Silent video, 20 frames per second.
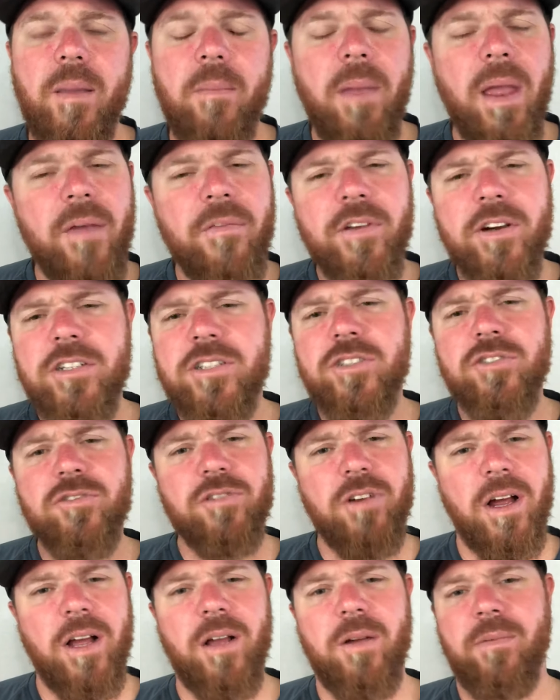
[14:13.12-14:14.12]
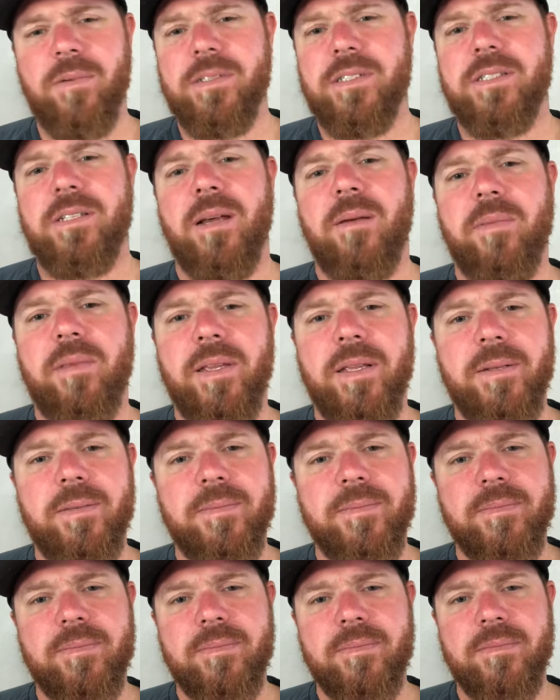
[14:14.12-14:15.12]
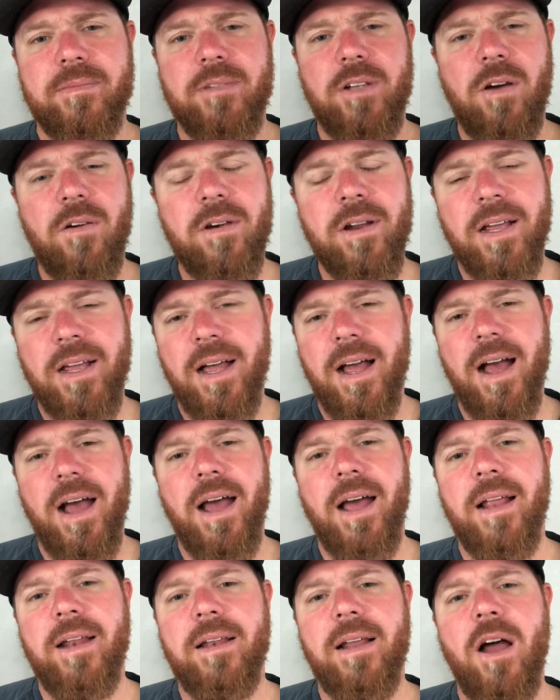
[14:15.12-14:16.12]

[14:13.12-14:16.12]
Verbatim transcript: man, if you're struggling with something, go to God.